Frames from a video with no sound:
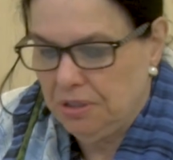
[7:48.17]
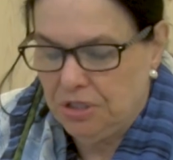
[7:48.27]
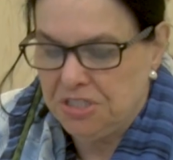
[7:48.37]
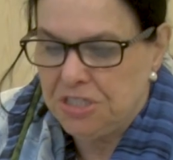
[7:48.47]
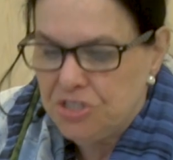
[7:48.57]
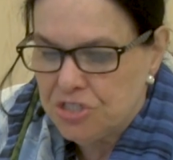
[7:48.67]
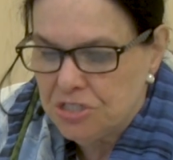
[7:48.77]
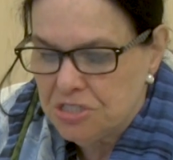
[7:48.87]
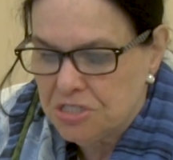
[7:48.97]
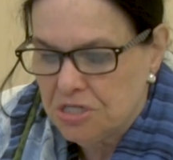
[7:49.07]

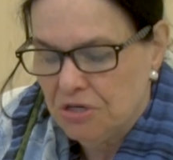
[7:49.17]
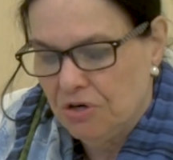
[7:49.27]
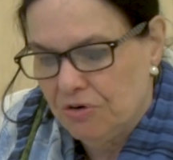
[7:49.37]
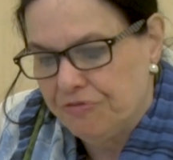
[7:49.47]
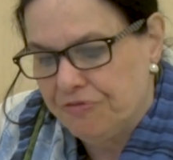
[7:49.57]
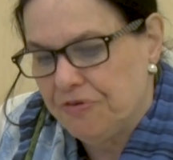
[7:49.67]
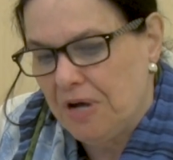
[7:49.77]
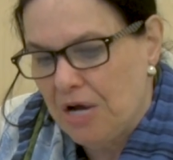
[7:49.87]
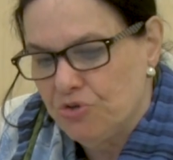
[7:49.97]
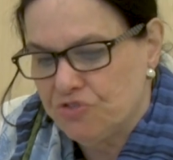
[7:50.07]
conditions of
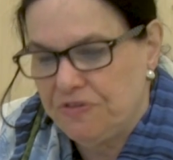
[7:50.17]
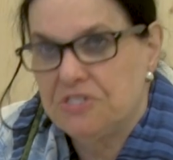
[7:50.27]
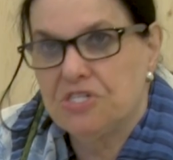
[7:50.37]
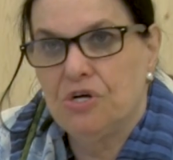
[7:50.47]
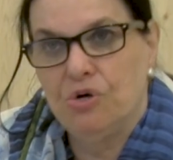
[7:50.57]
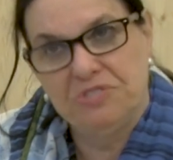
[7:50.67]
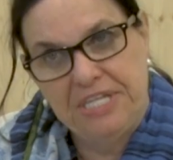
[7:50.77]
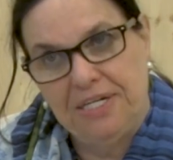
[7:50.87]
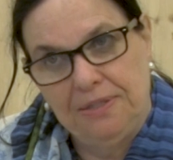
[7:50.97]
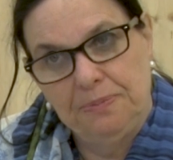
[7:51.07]
Auschwitz
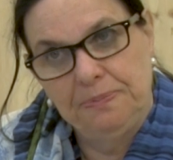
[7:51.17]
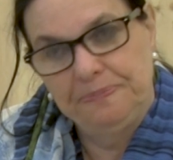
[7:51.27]
Hotel.